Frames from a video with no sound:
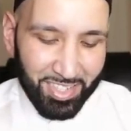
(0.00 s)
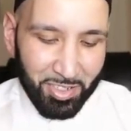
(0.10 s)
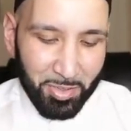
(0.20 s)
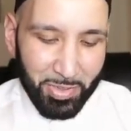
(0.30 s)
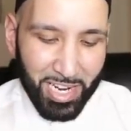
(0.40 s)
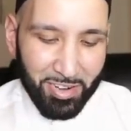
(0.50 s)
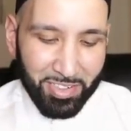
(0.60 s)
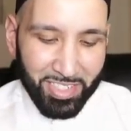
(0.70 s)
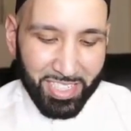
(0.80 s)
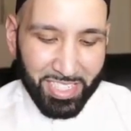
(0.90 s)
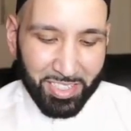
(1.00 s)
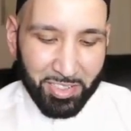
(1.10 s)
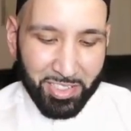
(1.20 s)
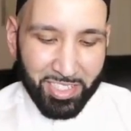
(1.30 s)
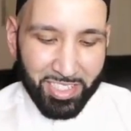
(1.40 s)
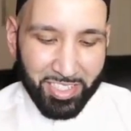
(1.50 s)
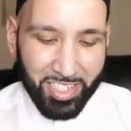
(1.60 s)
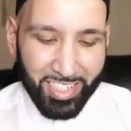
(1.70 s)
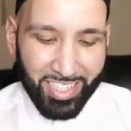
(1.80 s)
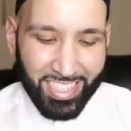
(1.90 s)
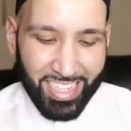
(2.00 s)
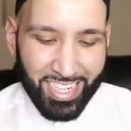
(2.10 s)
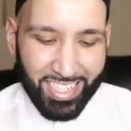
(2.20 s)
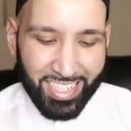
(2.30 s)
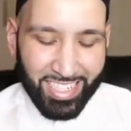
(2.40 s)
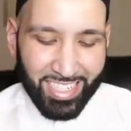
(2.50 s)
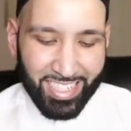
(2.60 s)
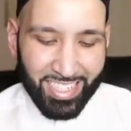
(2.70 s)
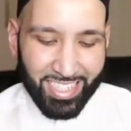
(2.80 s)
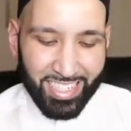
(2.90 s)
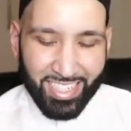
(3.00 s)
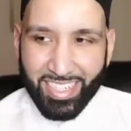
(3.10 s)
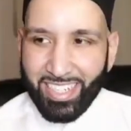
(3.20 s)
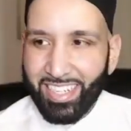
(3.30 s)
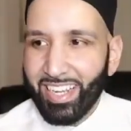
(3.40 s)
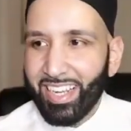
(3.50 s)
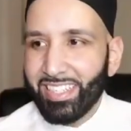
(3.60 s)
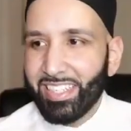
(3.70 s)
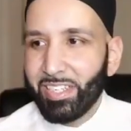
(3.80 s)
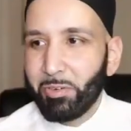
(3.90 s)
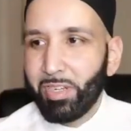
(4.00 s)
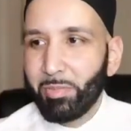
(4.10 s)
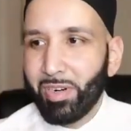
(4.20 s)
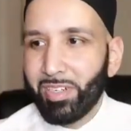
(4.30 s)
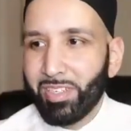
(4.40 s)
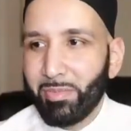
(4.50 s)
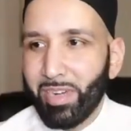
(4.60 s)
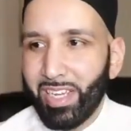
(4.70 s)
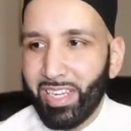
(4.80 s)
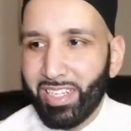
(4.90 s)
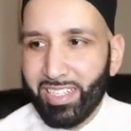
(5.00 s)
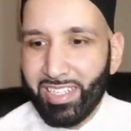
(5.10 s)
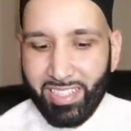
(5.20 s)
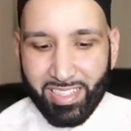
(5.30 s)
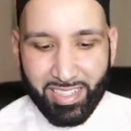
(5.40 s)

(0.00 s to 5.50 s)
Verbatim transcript: Can you hear me now? Is it good, inshallah ta'ala? I see green bars on my end.